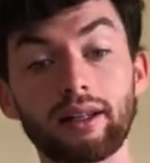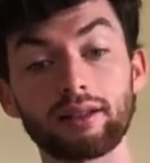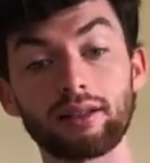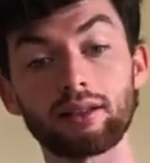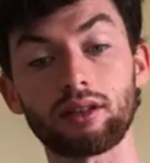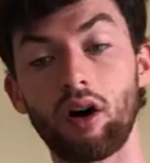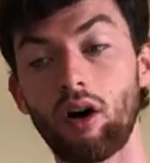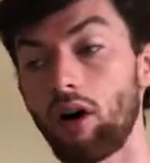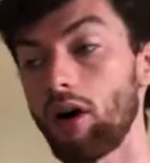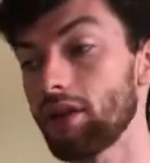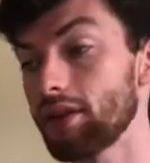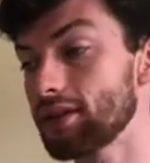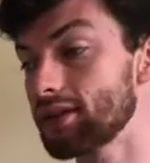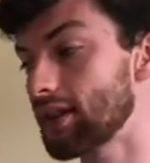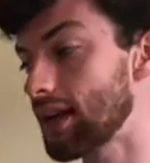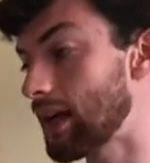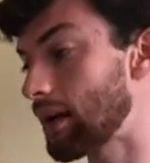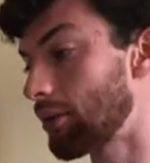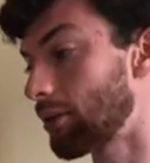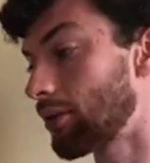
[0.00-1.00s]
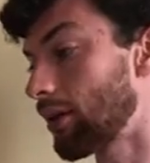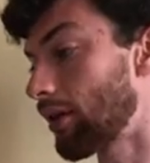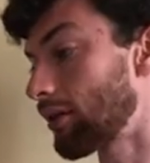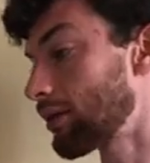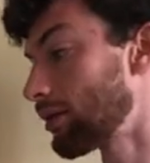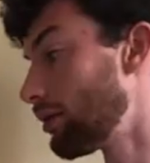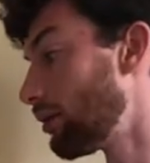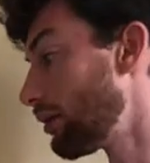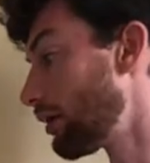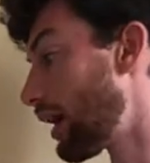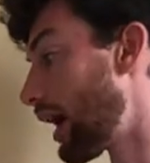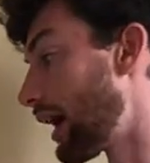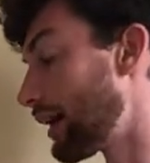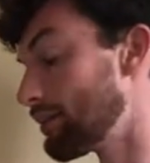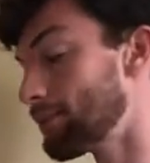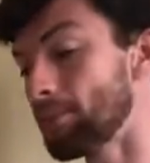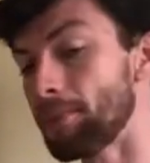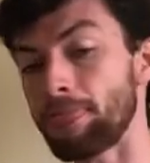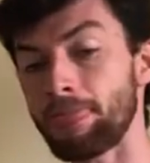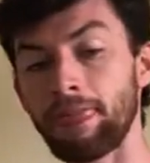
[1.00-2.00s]
because it's all the same throughout the whole line.
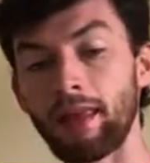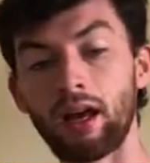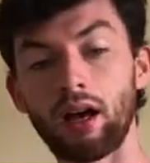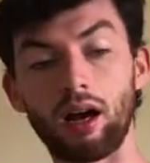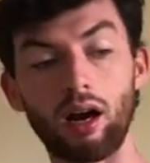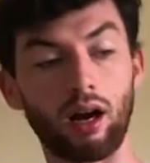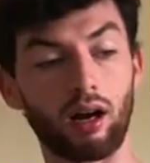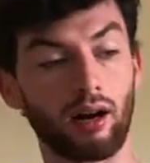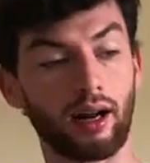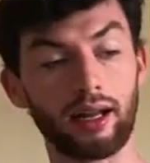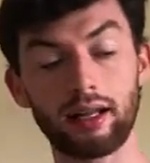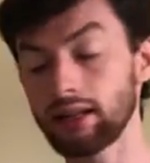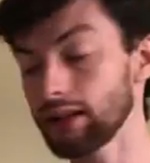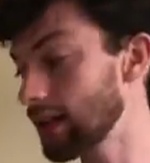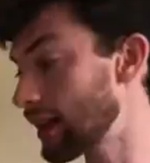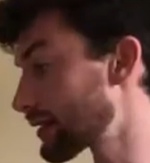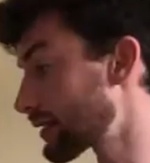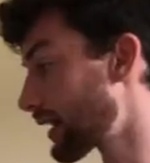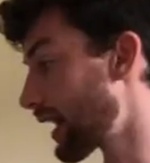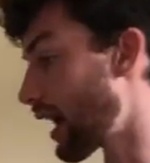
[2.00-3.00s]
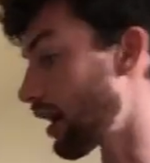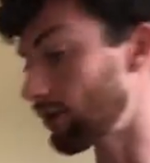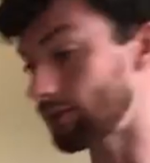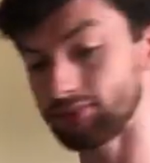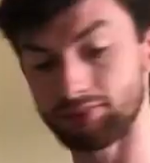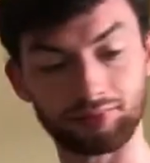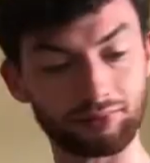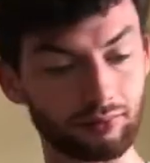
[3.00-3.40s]
All right, let's count.